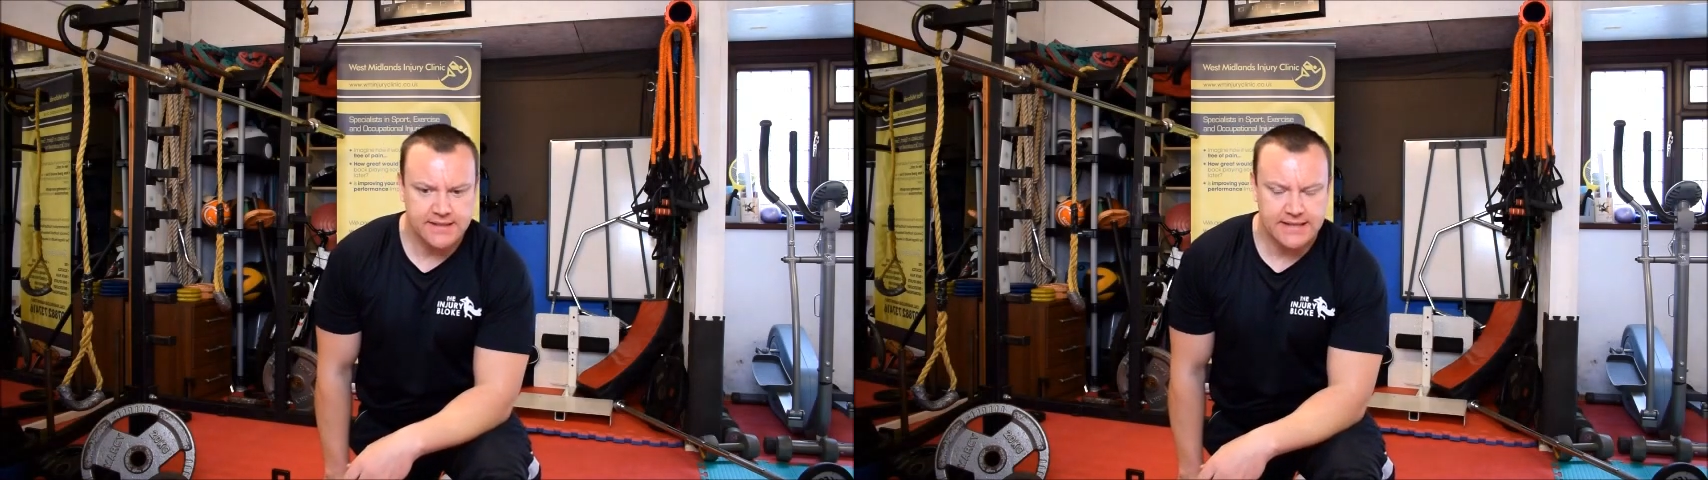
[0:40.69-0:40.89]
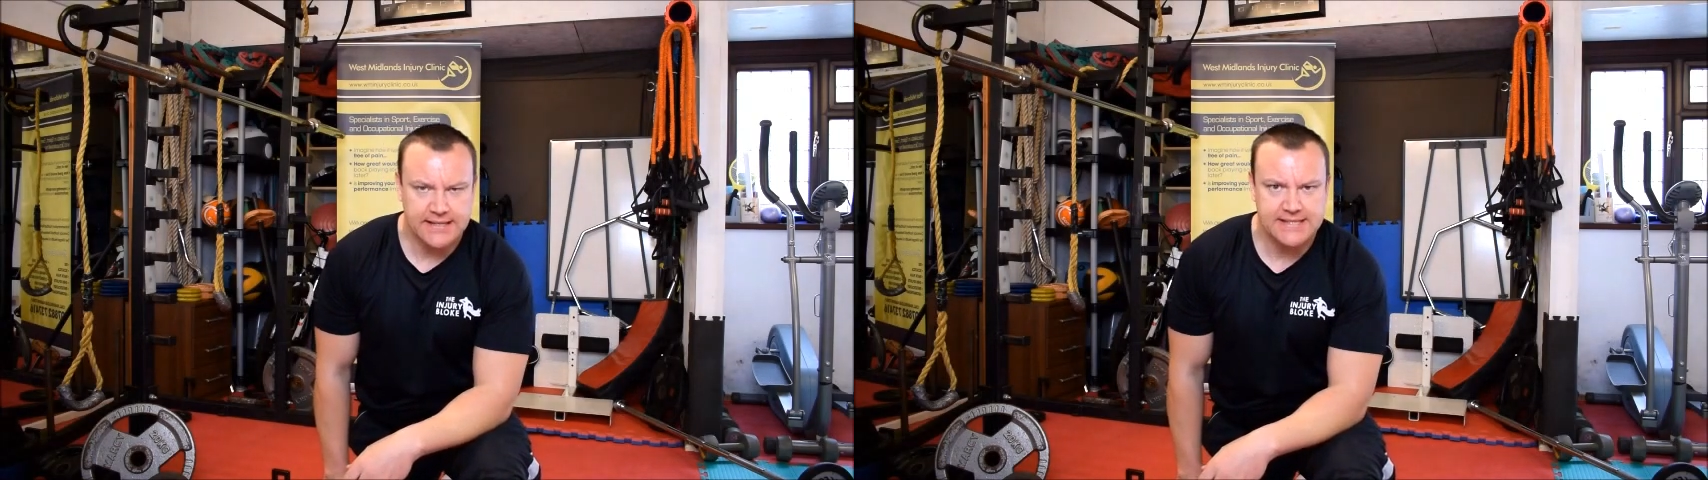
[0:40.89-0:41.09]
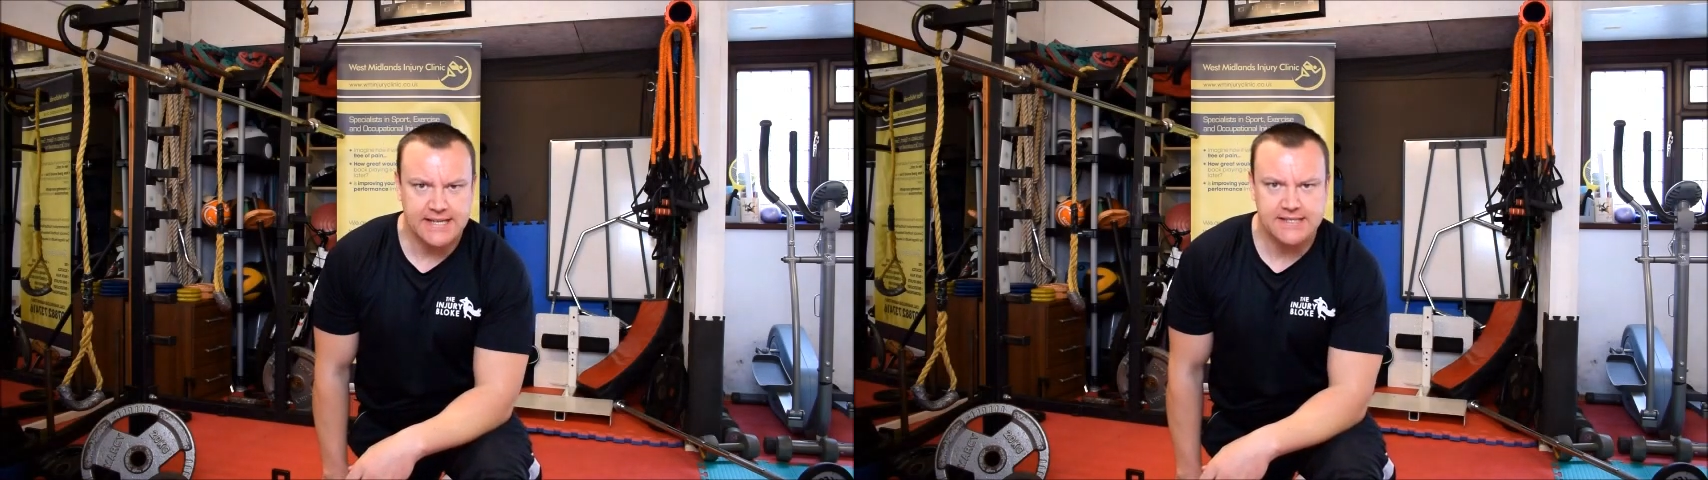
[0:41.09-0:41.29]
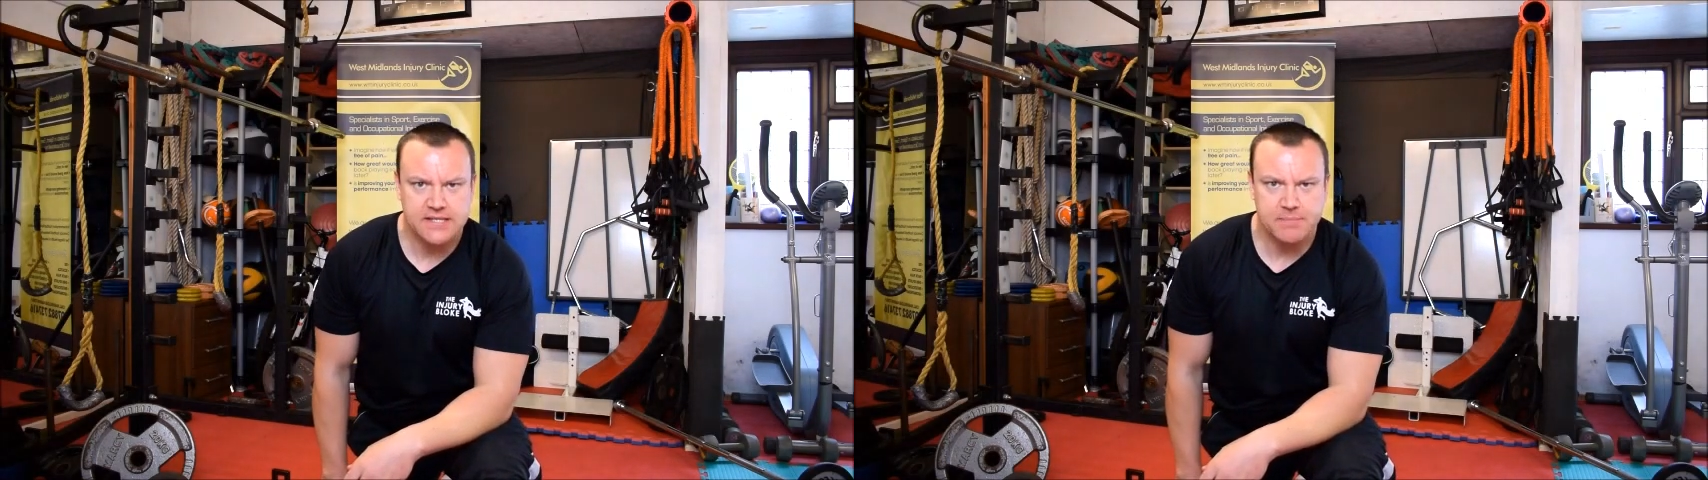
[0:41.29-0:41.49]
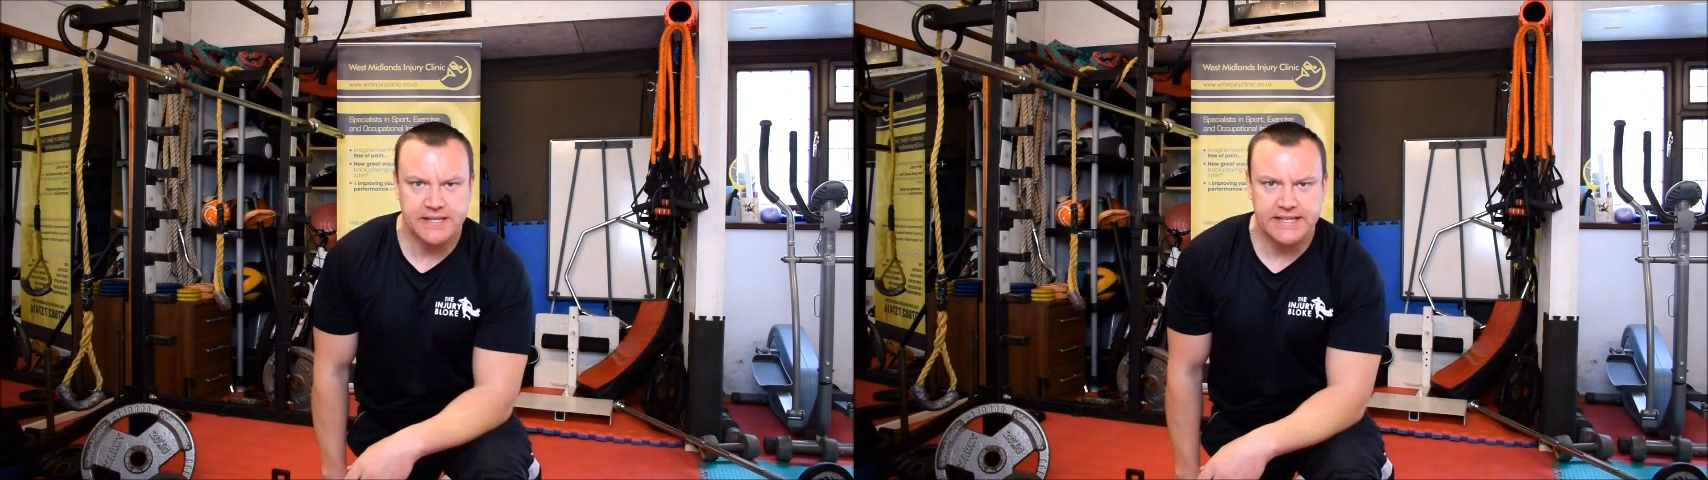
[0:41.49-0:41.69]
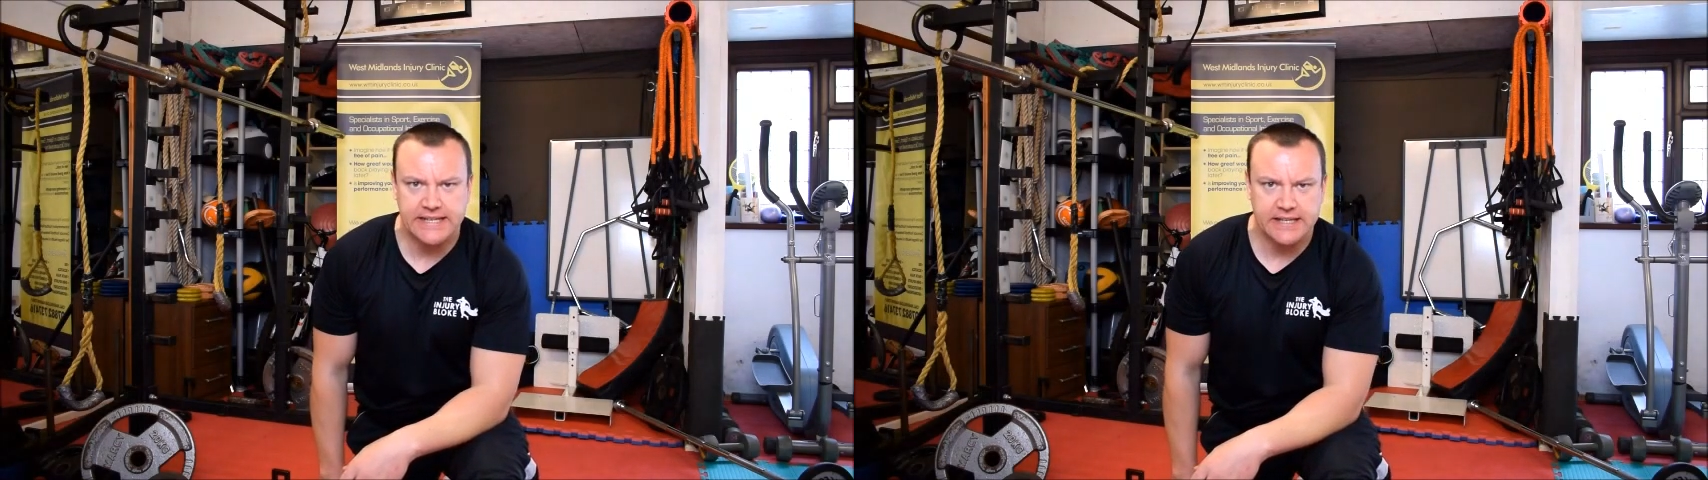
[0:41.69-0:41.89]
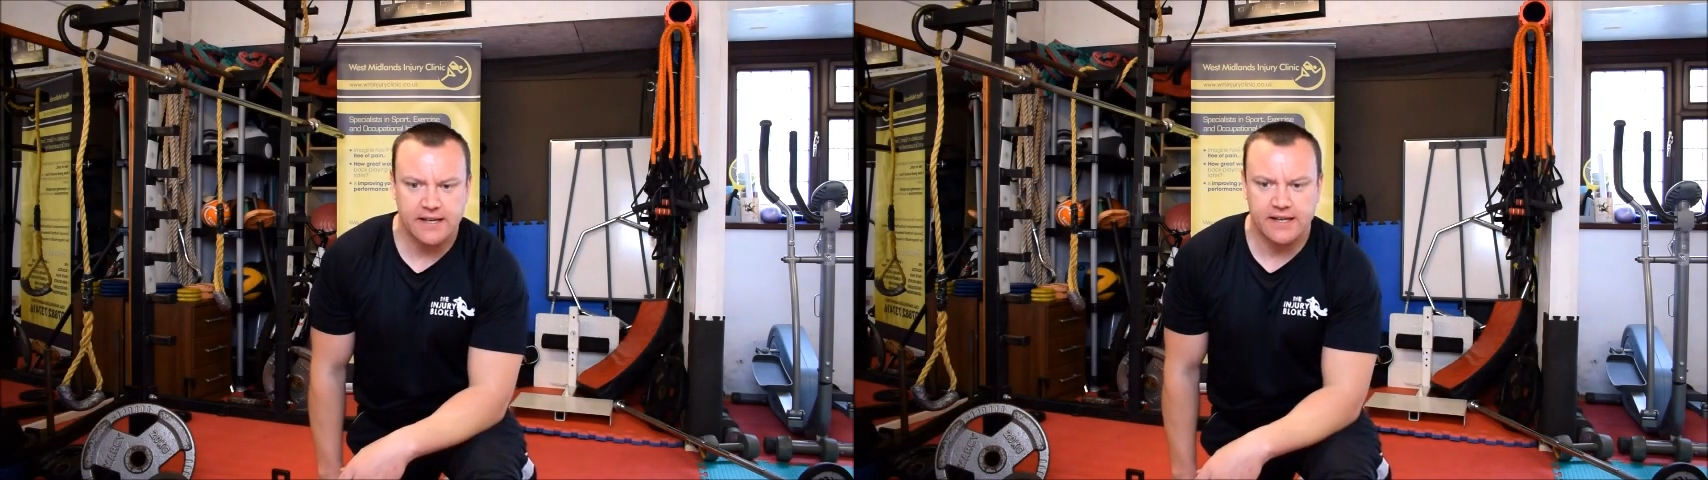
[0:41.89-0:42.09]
it tends to be